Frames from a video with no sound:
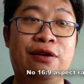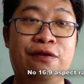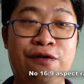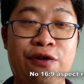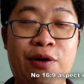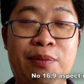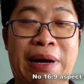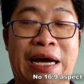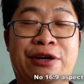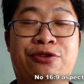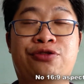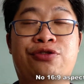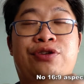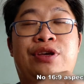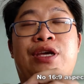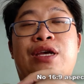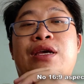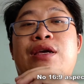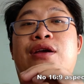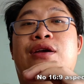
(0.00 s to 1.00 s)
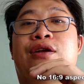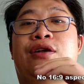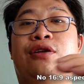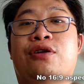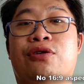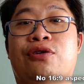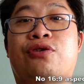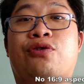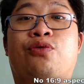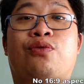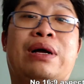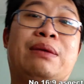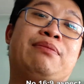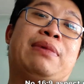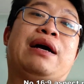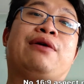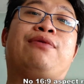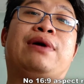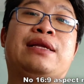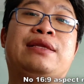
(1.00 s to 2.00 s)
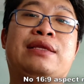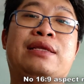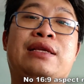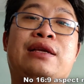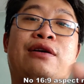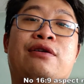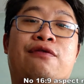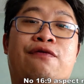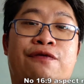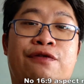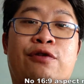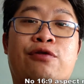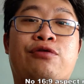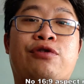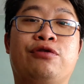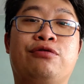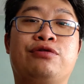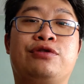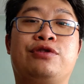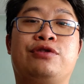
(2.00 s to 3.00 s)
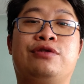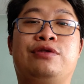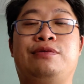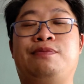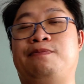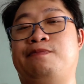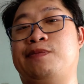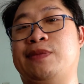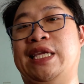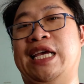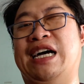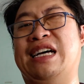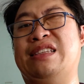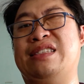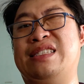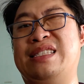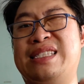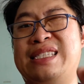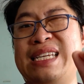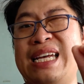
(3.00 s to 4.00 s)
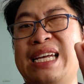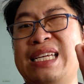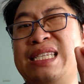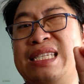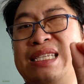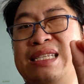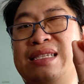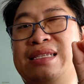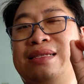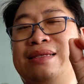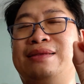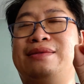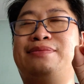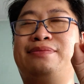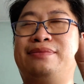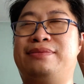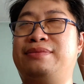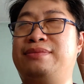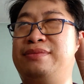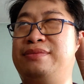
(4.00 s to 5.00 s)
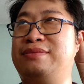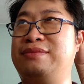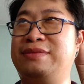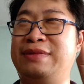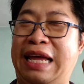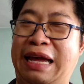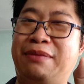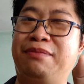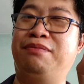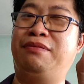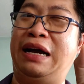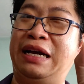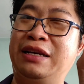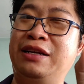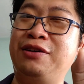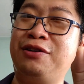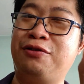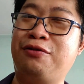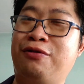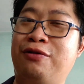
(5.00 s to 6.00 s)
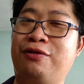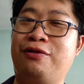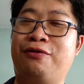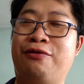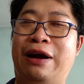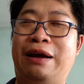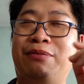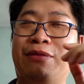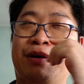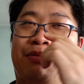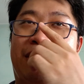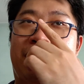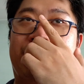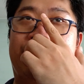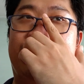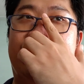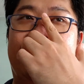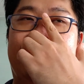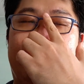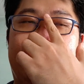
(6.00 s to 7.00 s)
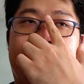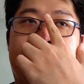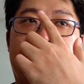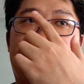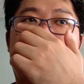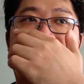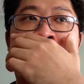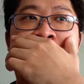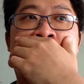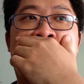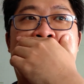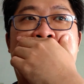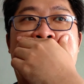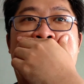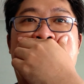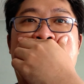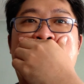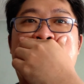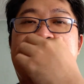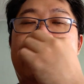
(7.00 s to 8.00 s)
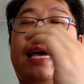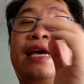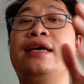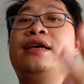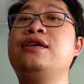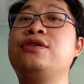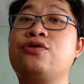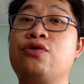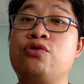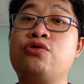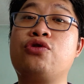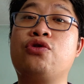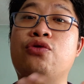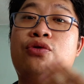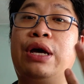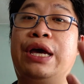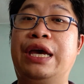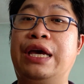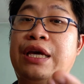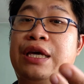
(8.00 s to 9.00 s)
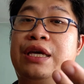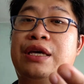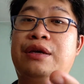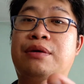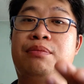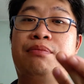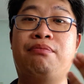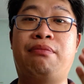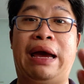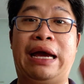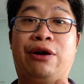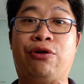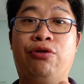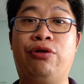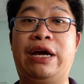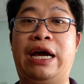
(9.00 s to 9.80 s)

4:3, or 1:1 photos. Yeah, just that minor gripe about it. And there is also a macro